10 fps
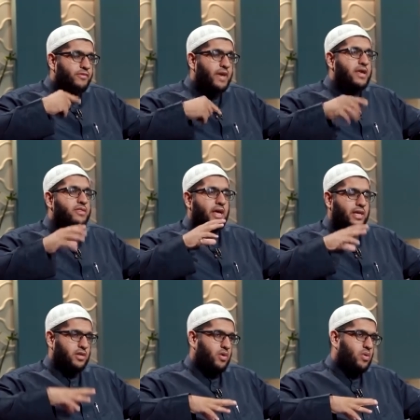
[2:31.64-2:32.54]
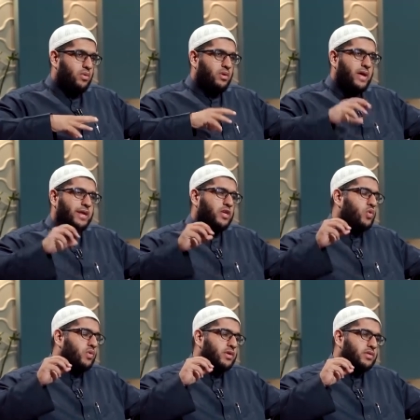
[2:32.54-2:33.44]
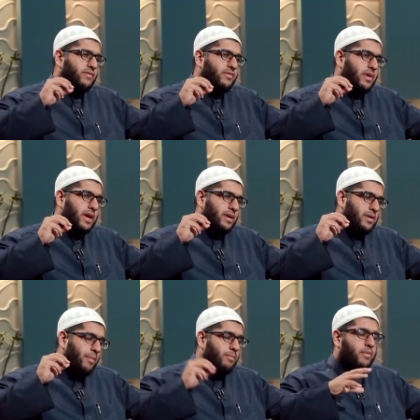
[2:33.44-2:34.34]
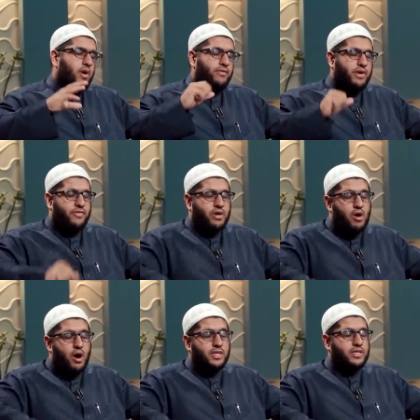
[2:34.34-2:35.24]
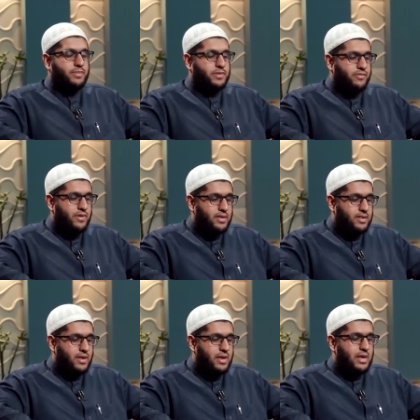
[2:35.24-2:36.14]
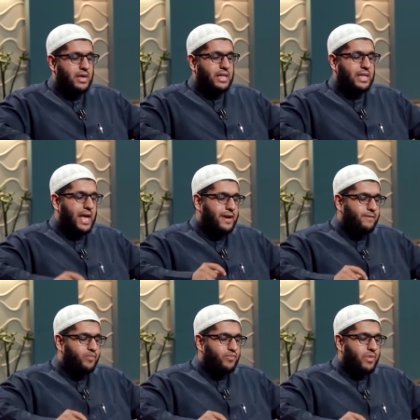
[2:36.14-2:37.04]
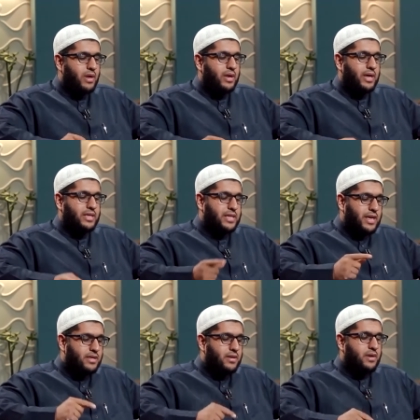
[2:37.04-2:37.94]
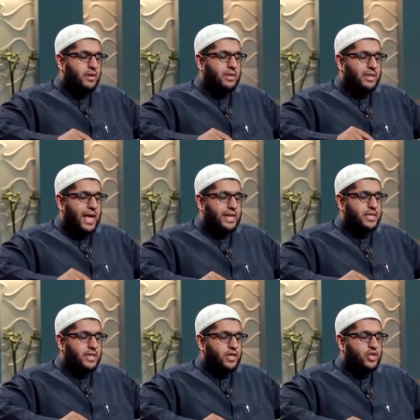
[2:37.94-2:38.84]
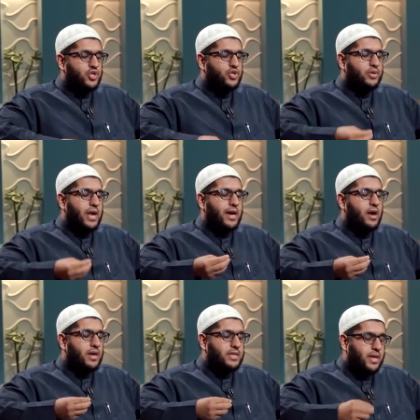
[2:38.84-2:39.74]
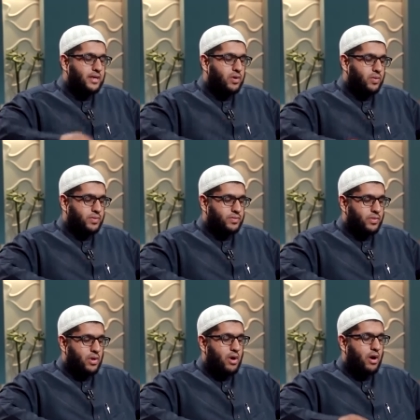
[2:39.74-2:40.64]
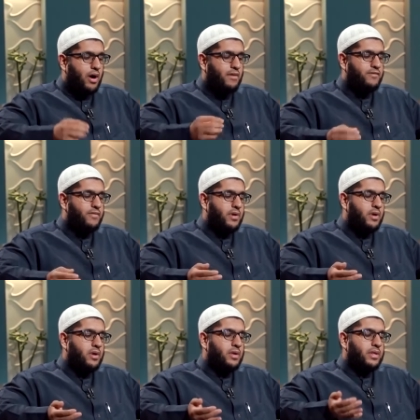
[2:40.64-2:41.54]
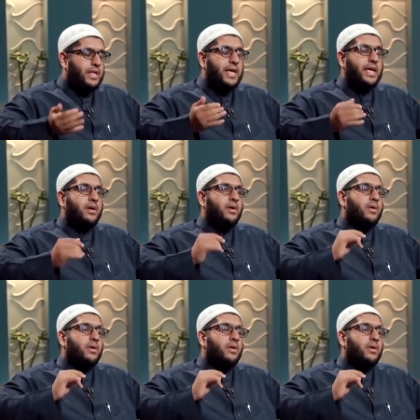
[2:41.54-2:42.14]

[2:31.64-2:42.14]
faith as a whole, and he told us of a number of different concepts of faith. Then he said that, should I not tell you of the